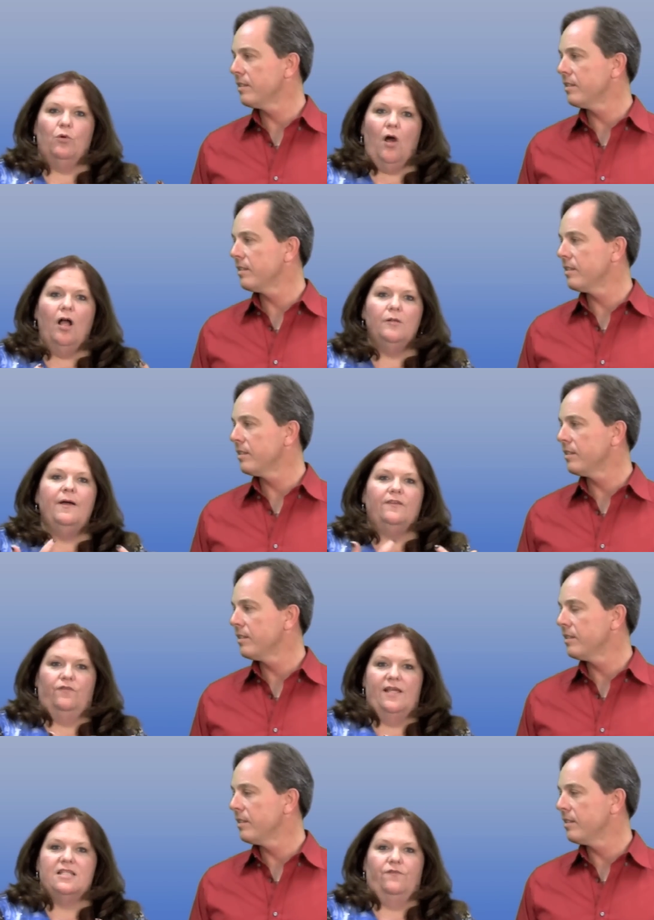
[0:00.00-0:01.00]
Speaker 1: and we're all about
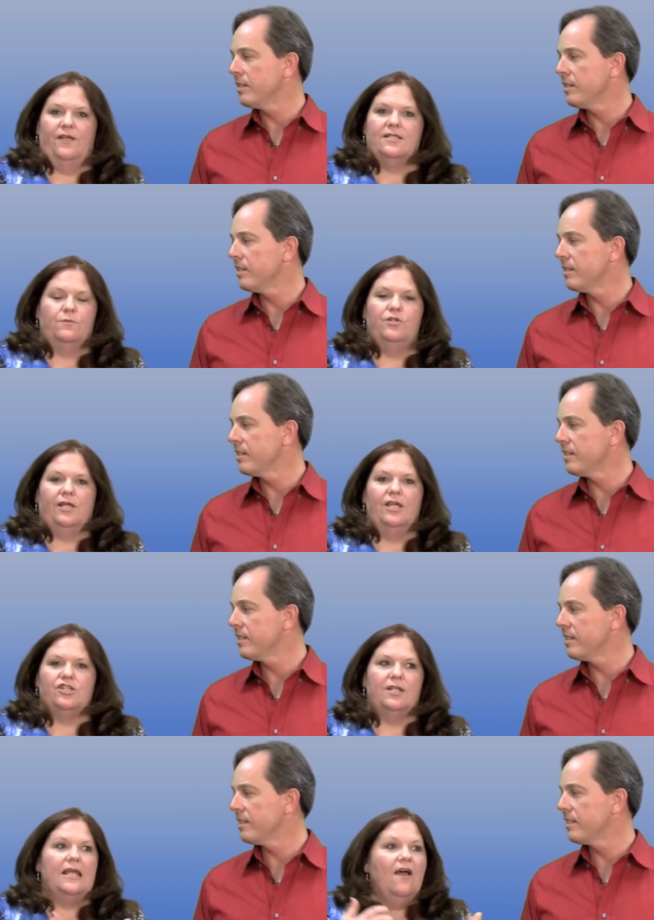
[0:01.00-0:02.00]
the face to face
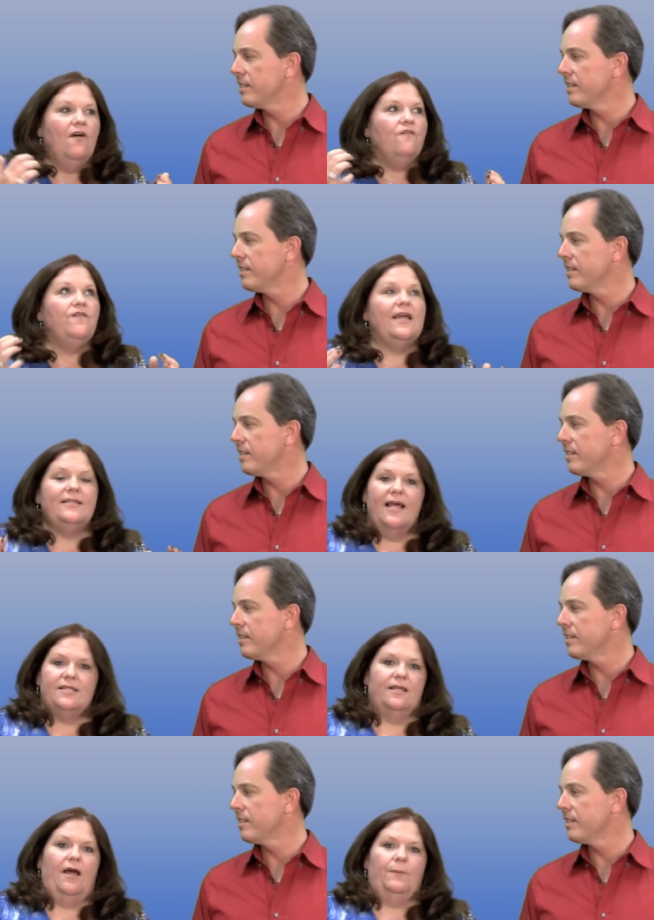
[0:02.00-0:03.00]
communication.
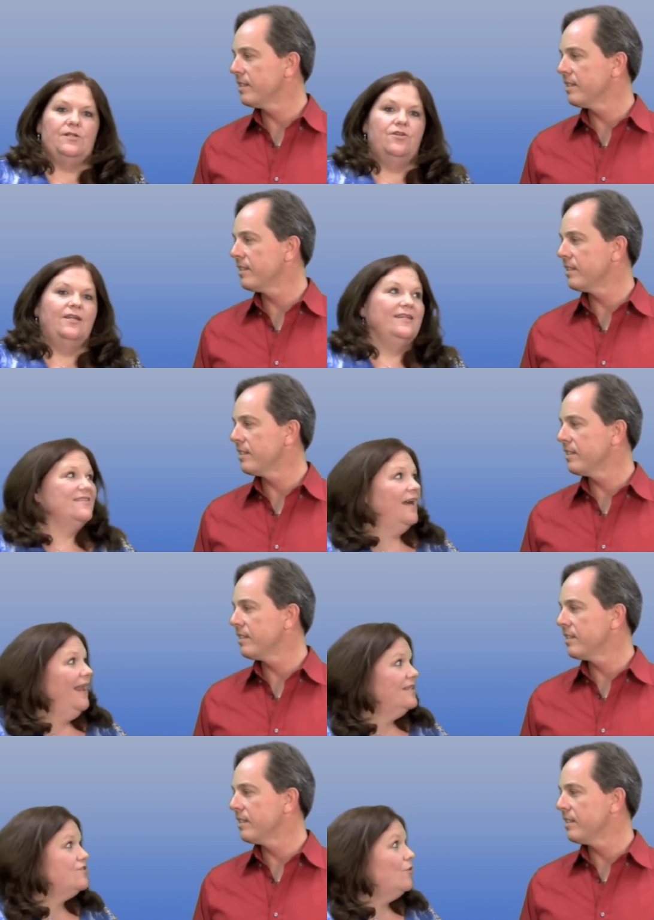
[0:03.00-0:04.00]
Fantastic opportunity. And
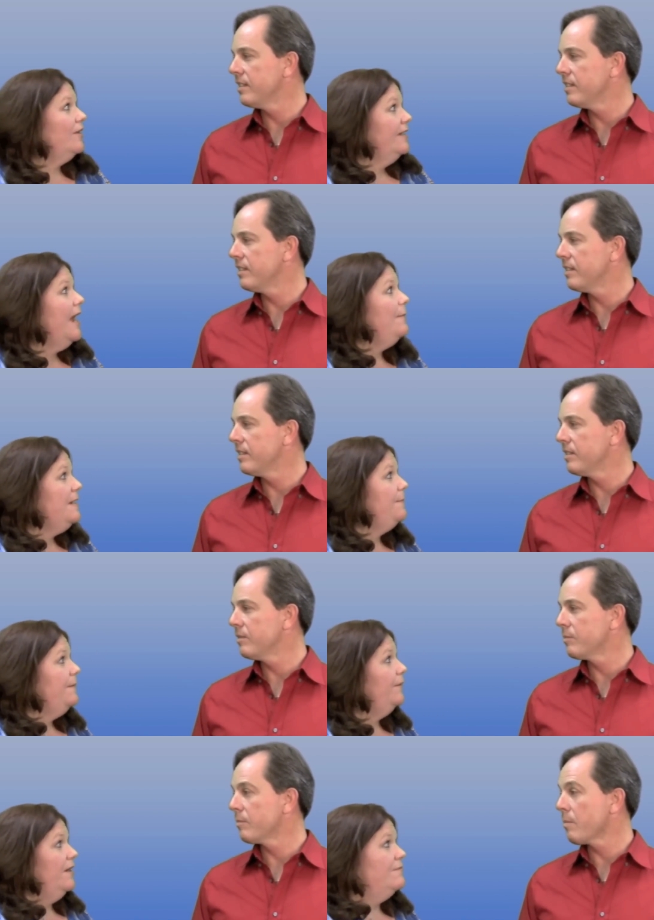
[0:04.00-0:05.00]
Scott, historically, how many
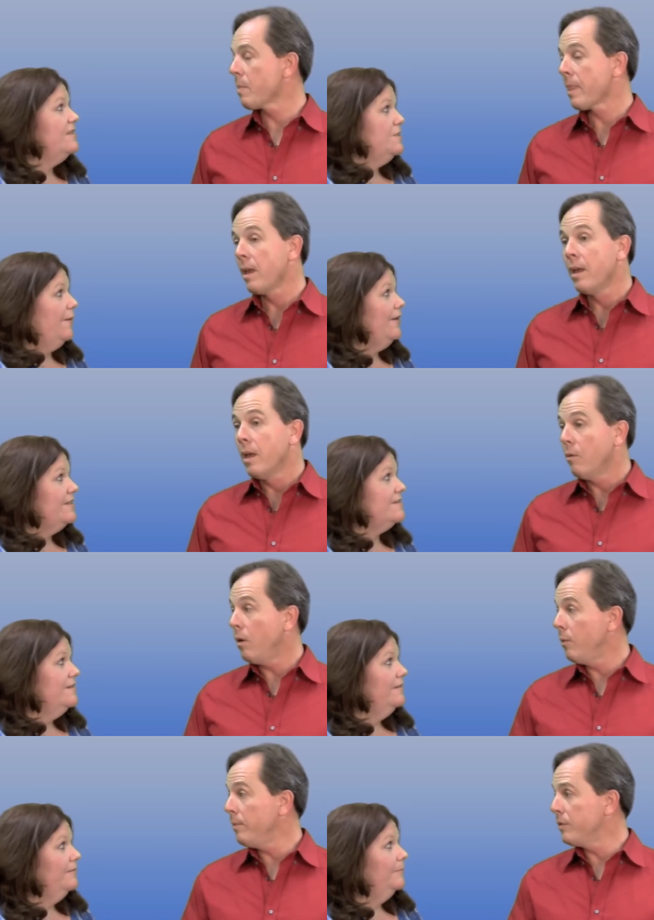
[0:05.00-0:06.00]
people come to these
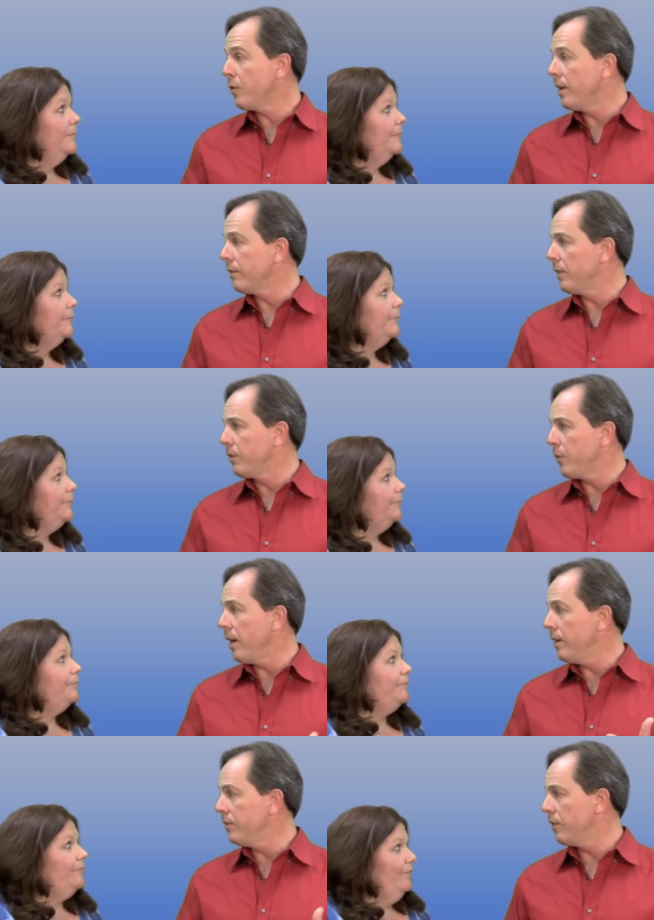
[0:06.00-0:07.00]
parties? Well,
Speaker 2: we've been drawing what
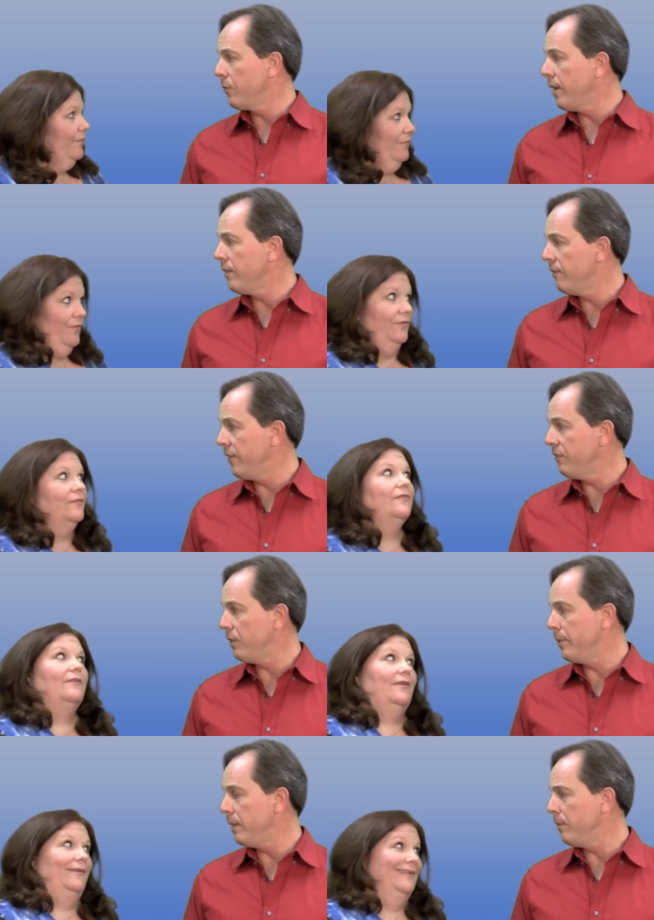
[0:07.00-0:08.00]
300 to
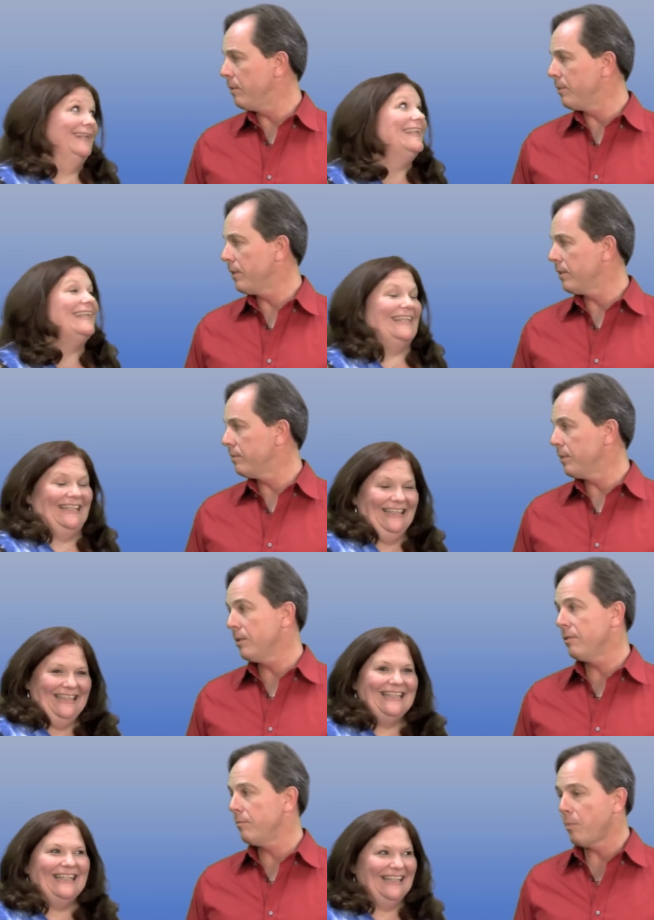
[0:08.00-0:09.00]
350 people for
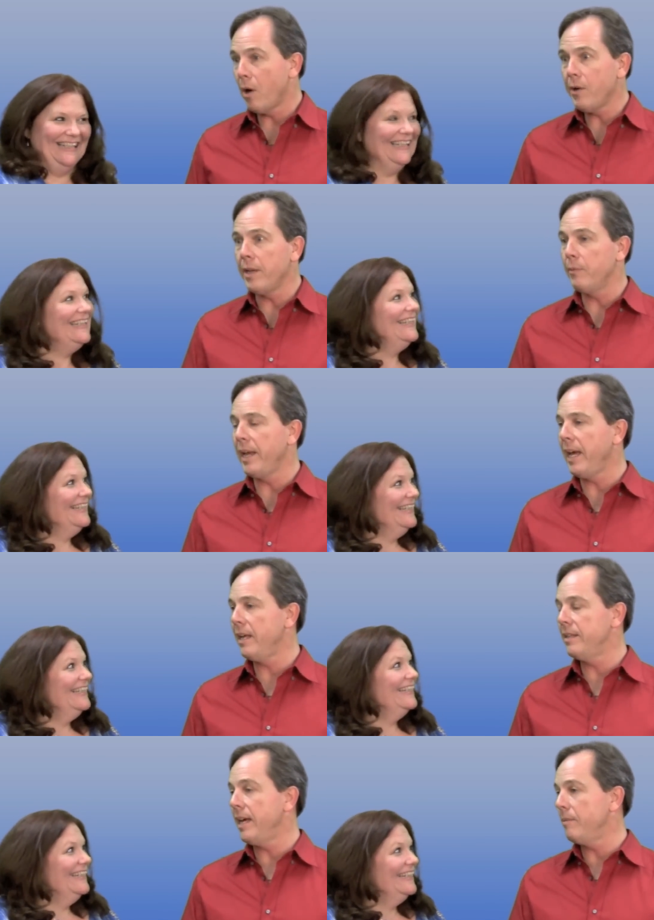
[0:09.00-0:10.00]
for party. We
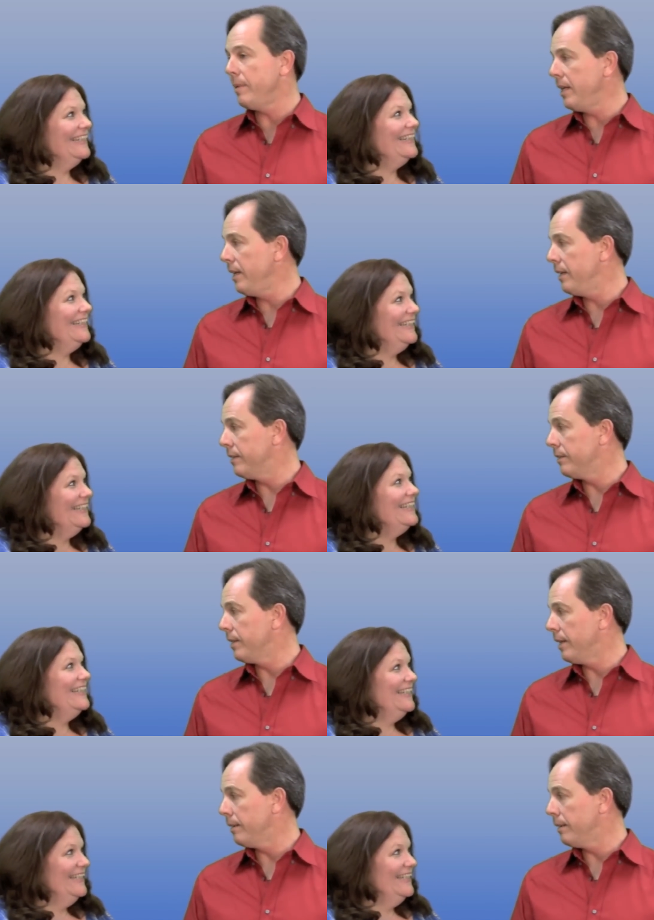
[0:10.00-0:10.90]
had that many in